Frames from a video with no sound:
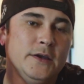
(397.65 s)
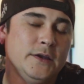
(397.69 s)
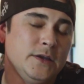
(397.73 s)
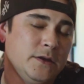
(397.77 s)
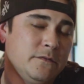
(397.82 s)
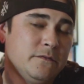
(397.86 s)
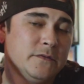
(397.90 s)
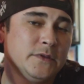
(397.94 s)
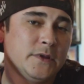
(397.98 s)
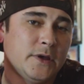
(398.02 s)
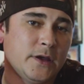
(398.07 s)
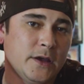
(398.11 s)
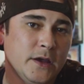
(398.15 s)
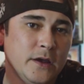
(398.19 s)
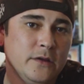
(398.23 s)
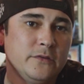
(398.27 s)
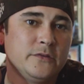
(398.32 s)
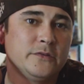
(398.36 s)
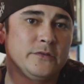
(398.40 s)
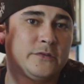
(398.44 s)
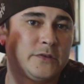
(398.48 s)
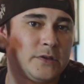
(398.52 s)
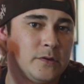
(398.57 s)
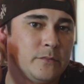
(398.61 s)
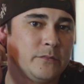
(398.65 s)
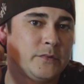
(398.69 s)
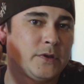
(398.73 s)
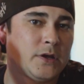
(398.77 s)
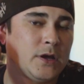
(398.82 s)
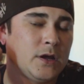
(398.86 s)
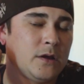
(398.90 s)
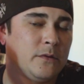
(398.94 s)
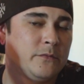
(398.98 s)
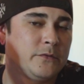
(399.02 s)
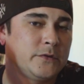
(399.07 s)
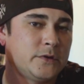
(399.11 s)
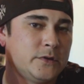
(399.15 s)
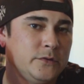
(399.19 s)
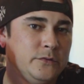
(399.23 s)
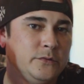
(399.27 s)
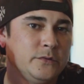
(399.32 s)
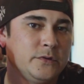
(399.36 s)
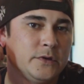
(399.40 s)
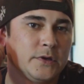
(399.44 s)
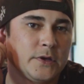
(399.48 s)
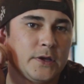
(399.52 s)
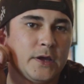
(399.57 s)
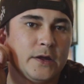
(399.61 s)
Even the edges sometimes
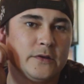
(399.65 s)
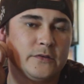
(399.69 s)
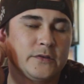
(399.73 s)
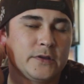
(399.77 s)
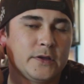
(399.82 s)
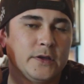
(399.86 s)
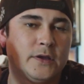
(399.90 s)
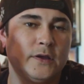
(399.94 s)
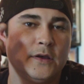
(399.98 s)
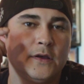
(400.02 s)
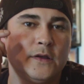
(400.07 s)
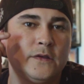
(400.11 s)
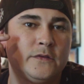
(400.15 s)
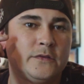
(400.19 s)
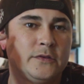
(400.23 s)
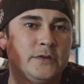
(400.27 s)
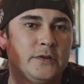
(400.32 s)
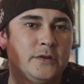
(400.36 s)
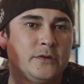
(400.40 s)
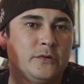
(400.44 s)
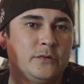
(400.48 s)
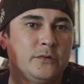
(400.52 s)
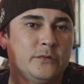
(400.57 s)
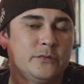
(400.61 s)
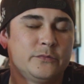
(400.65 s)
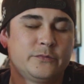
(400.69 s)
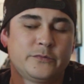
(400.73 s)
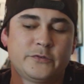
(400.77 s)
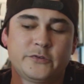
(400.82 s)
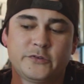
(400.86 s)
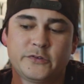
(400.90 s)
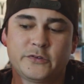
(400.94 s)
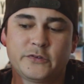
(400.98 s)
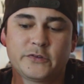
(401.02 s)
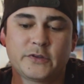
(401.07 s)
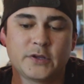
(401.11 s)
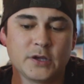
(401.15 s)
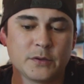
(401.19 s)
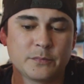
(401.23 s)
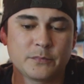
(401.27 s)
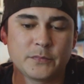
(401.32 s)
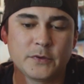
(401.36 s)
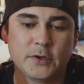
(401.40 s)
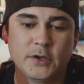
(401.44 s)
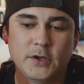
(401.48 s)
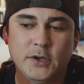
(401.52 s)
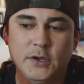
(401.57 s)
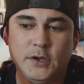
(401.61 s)
you can catch the edge and it'll skip.